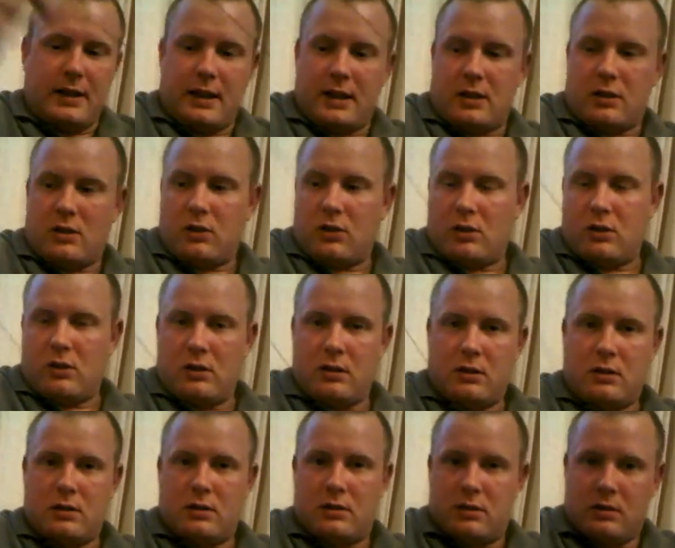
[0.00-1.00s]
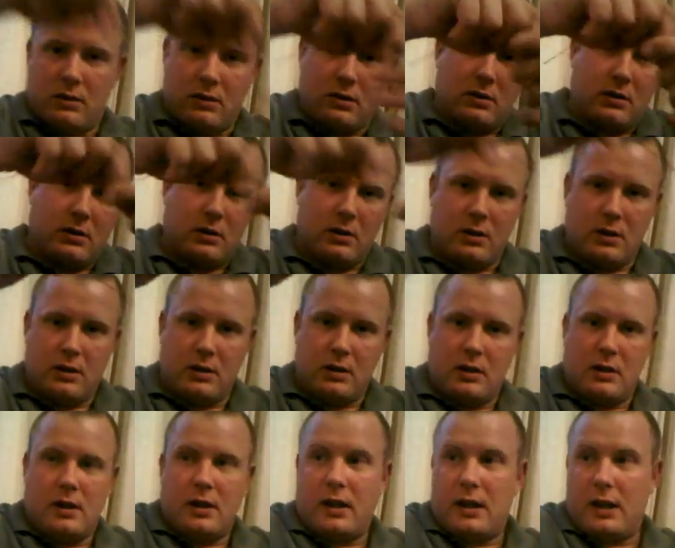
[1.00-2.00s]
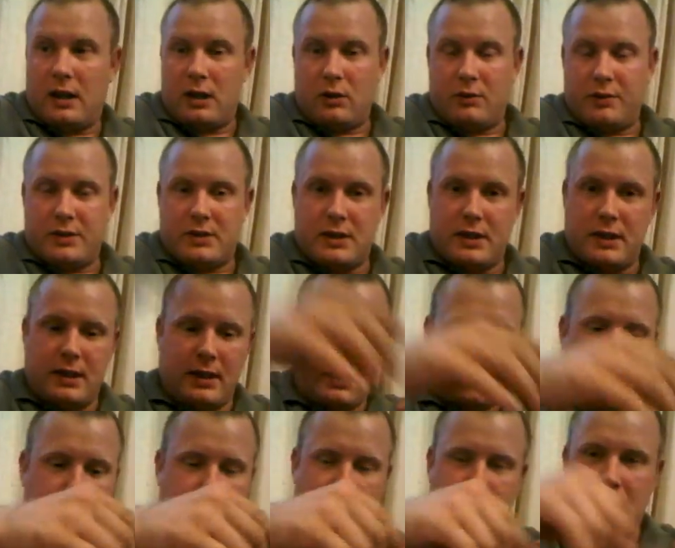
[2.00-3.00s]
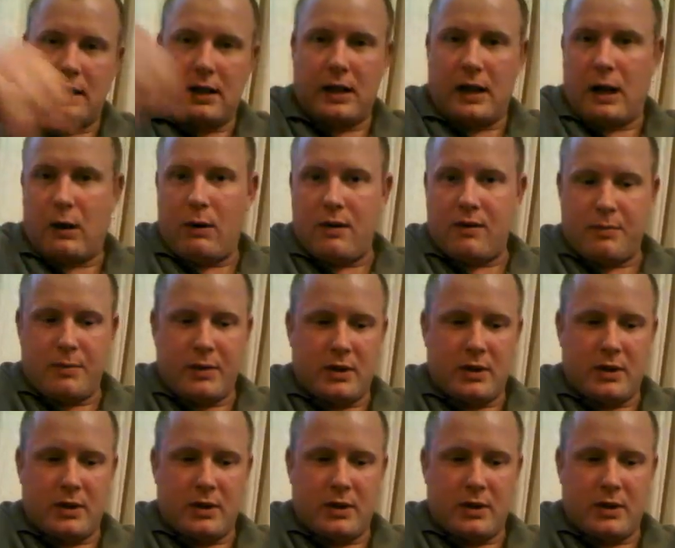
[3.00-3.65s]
the lead core, and obviously however